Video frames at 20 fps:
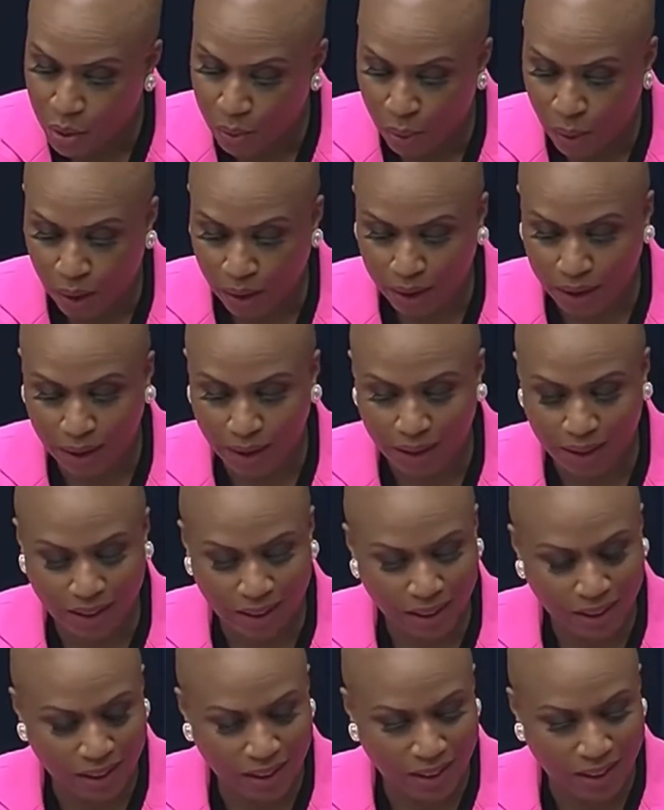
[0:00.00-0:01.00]
Barkin,
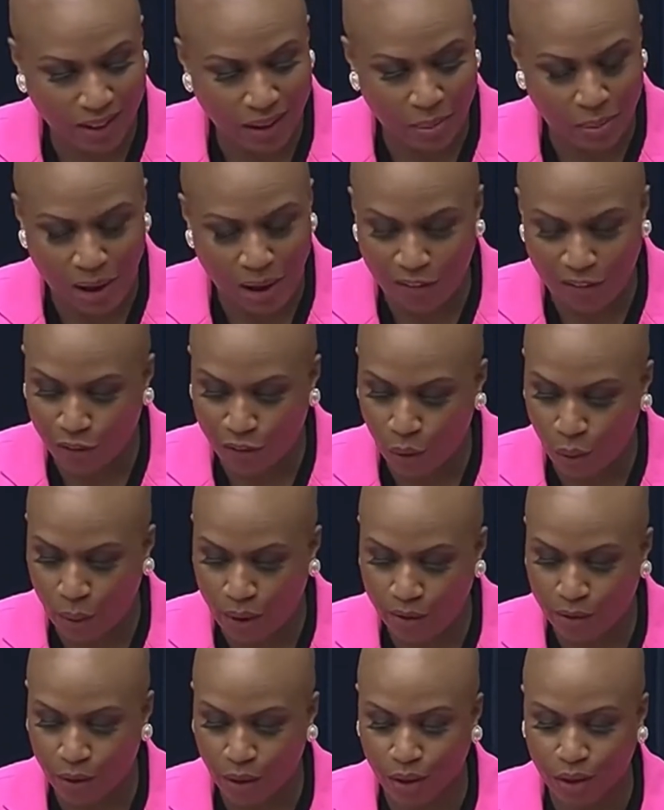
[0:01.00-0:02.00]
my
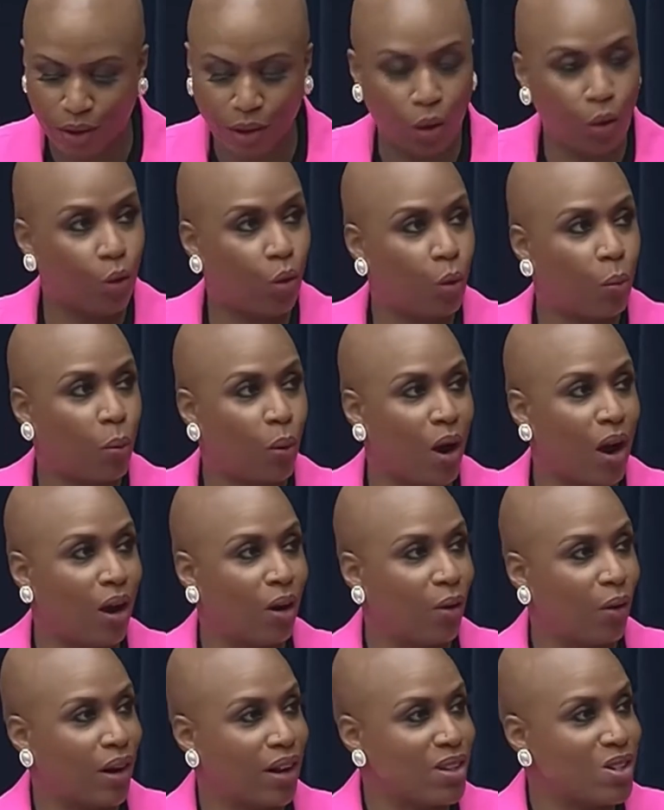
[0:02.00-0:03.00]
forever local
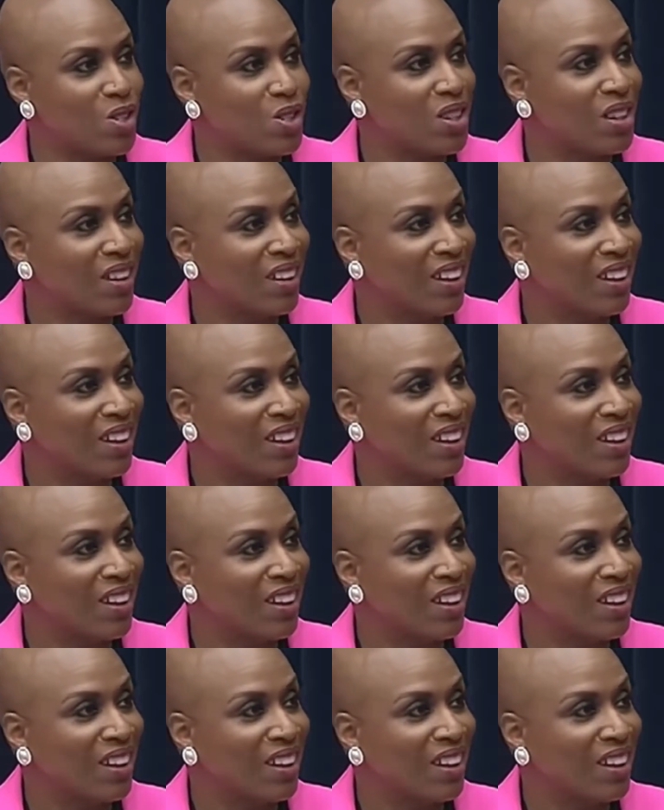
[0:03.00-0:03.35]
progress